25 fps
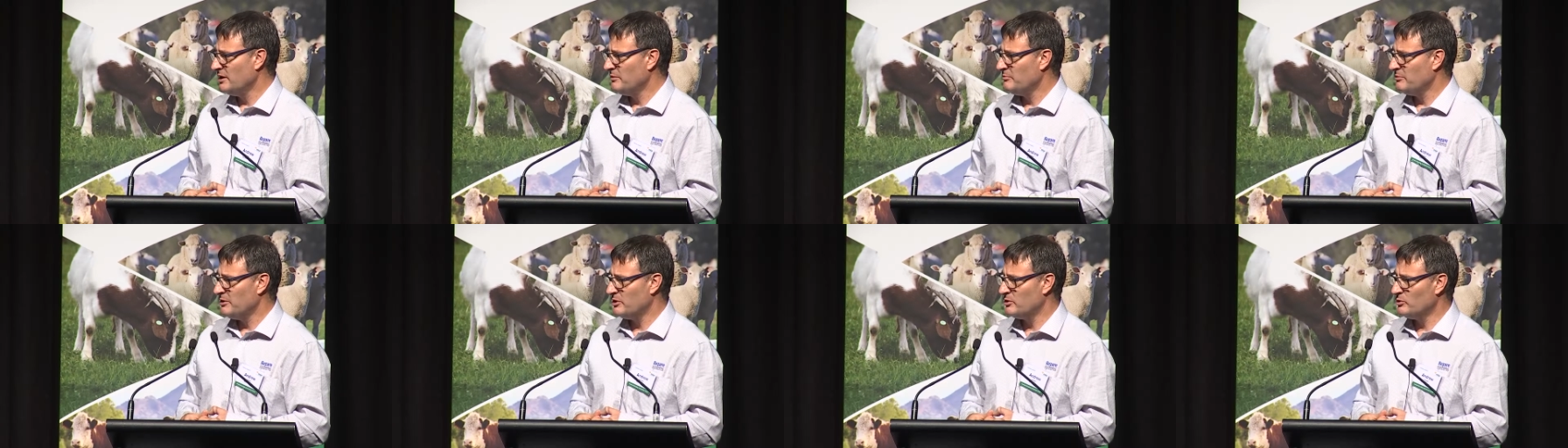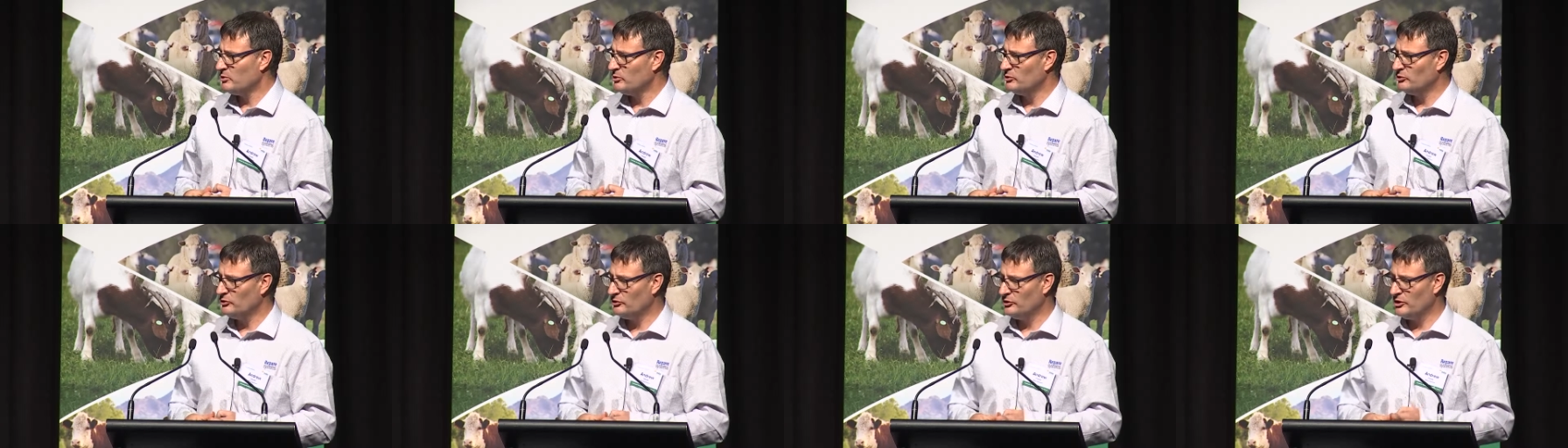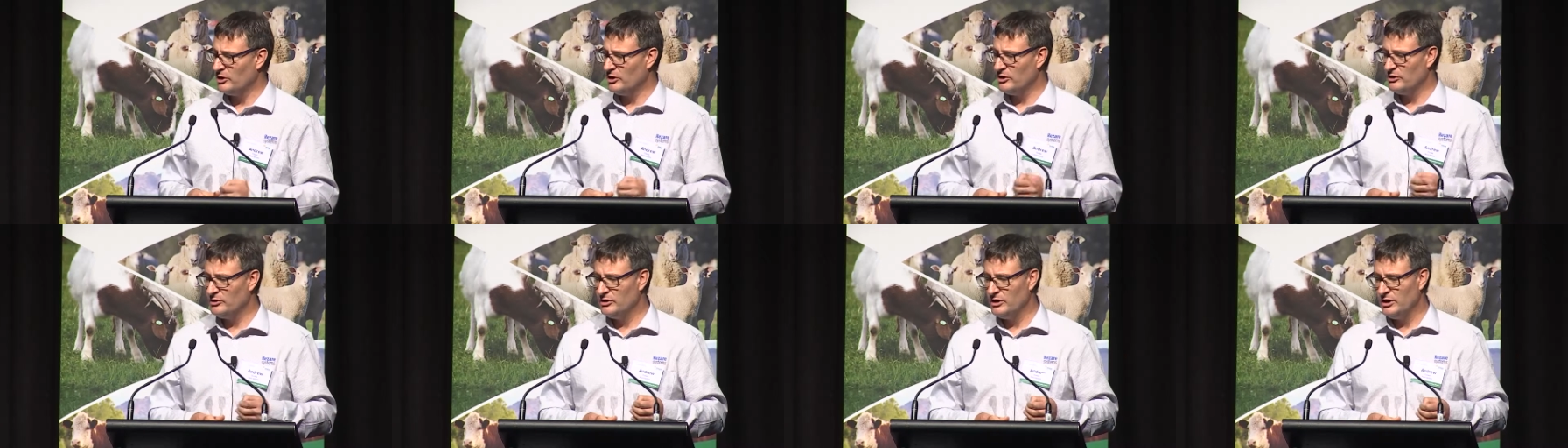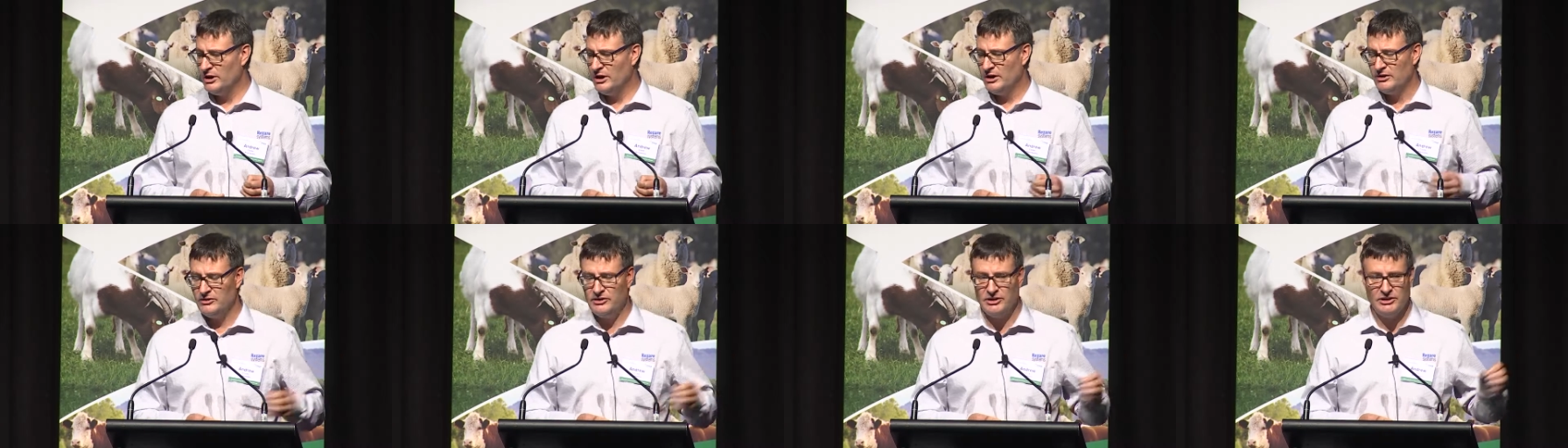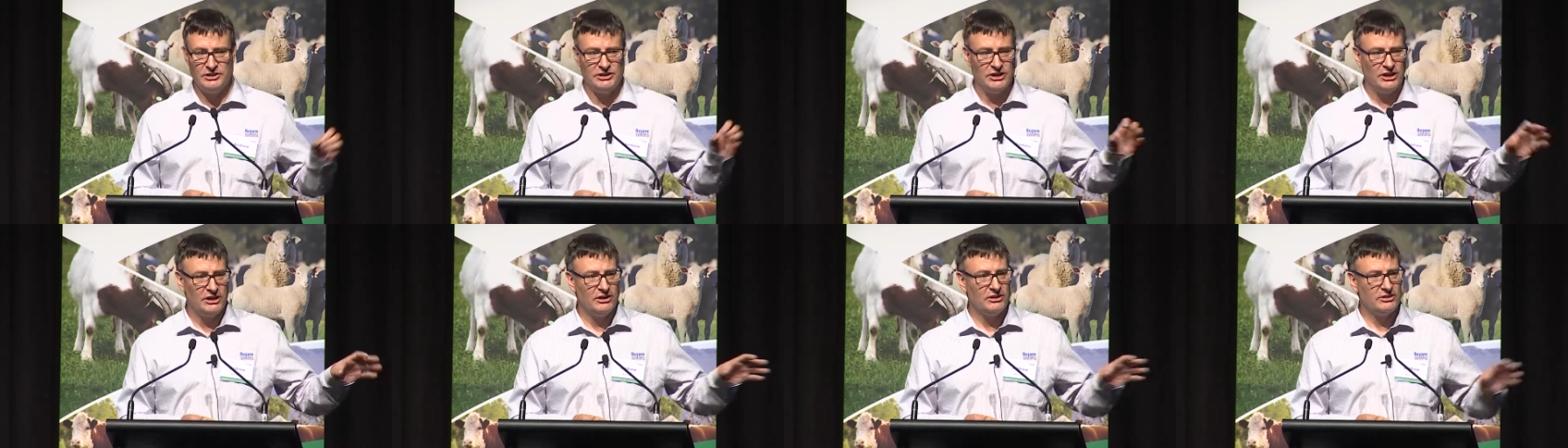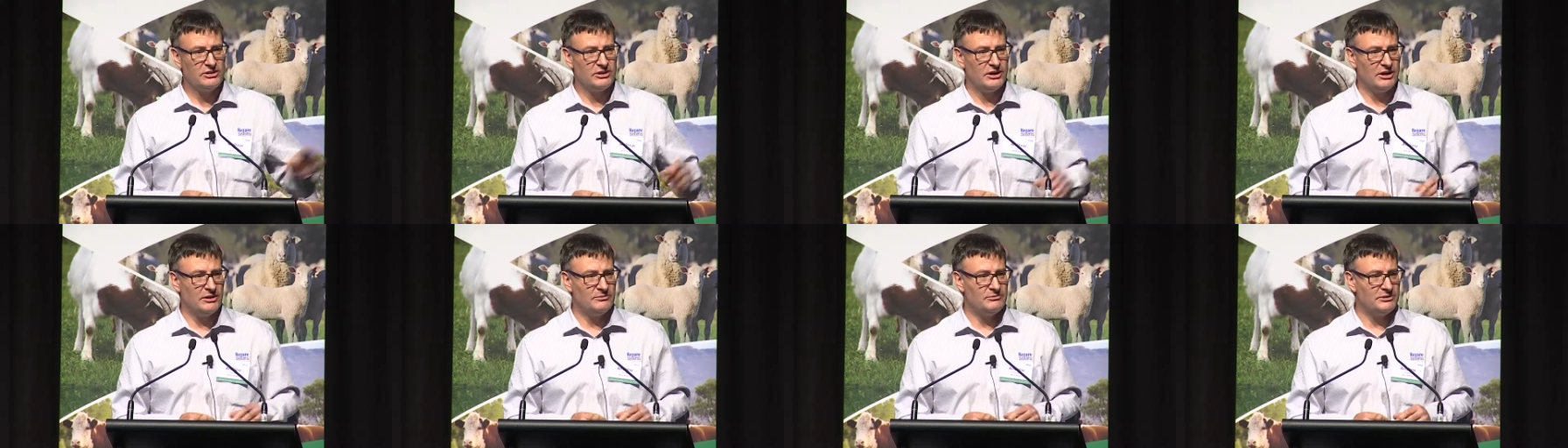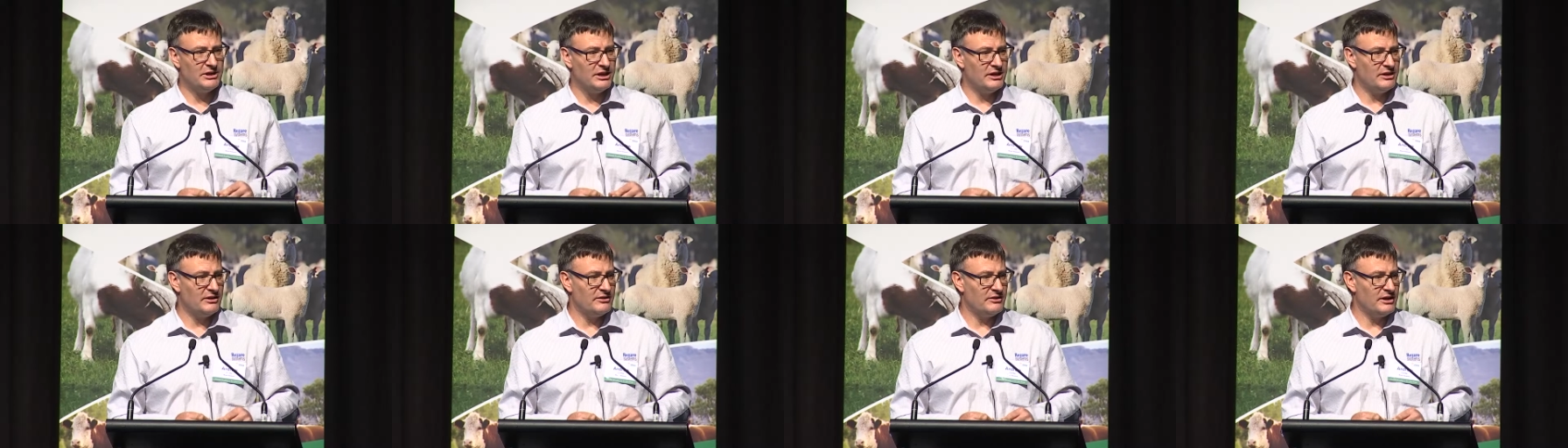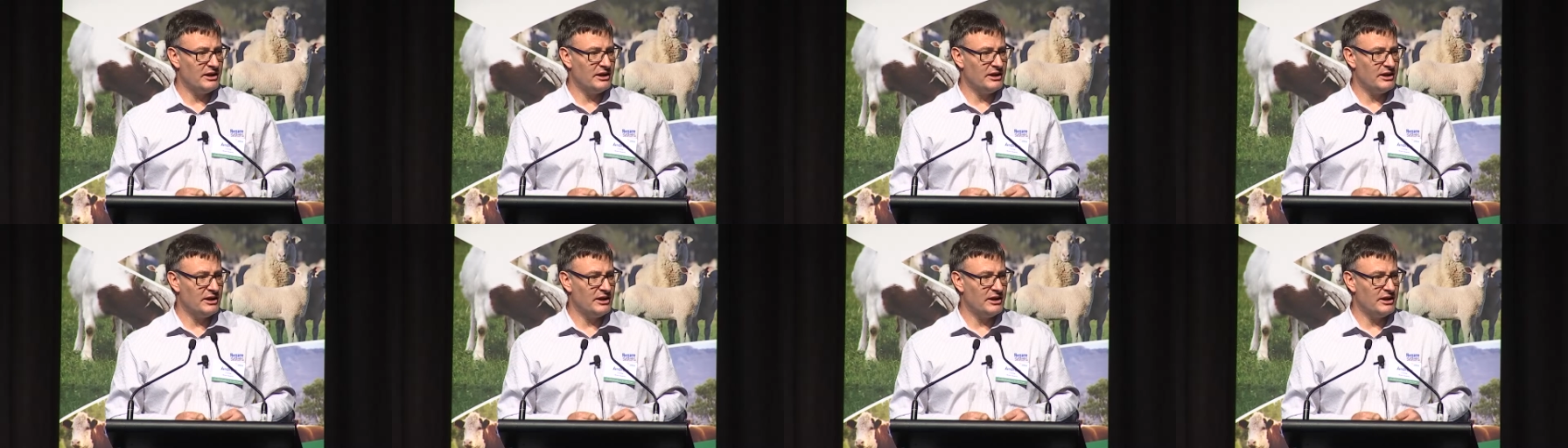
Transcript: but also the genotype data